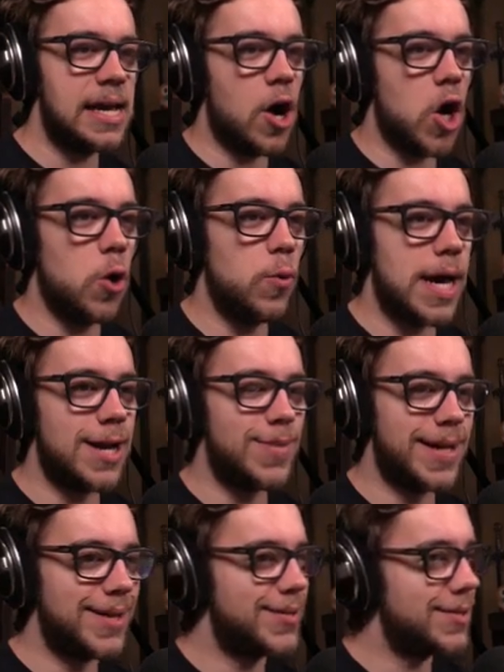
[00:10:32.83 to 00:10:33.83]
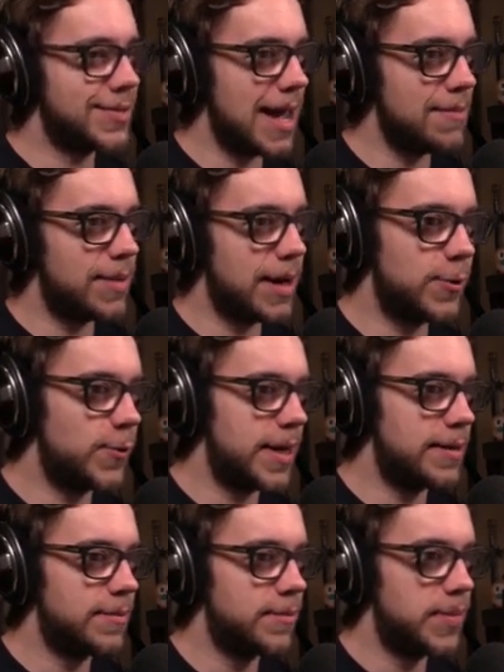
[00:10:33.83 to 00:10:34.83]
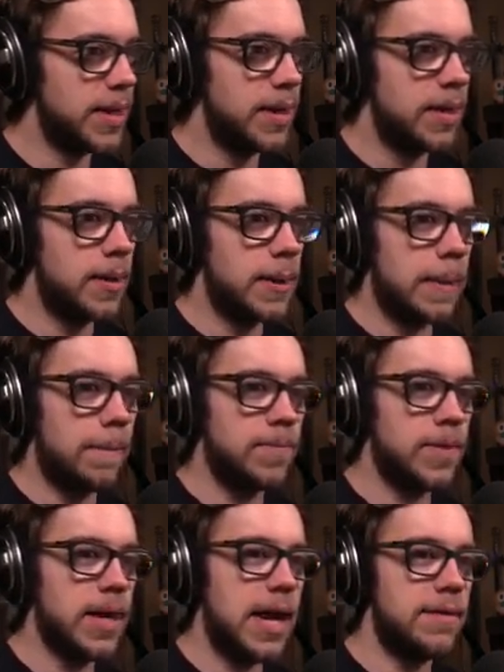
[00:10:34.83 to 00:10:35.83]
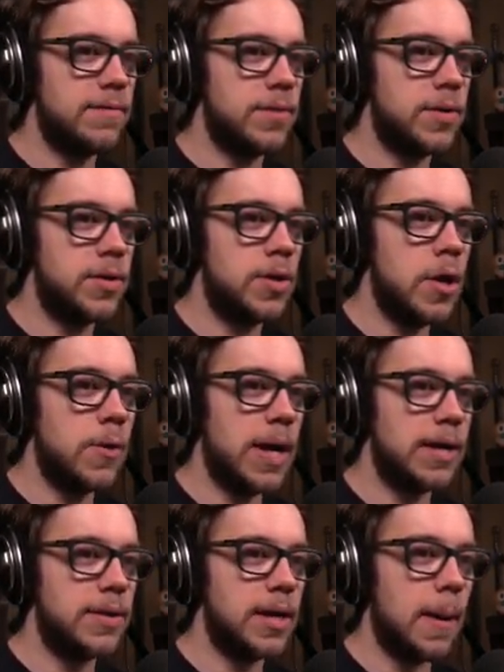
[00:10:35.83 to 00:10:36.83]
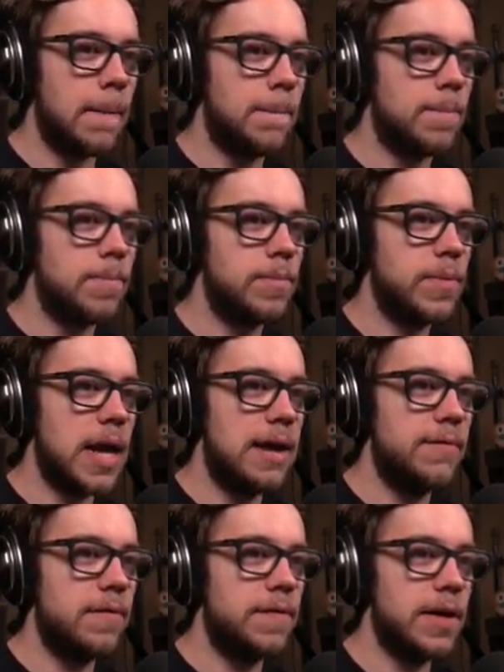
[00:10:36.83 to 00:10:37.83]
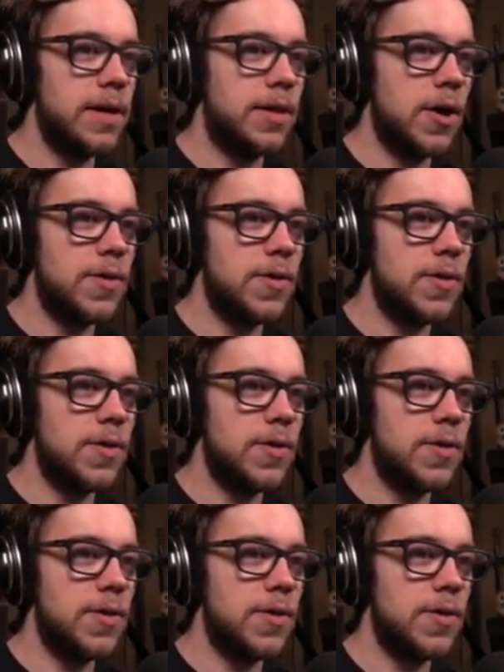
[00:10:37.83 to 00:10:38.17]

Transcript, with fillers: Oh, wait a minute. Is this game pay to win? I have no idea. I have a feeling, though,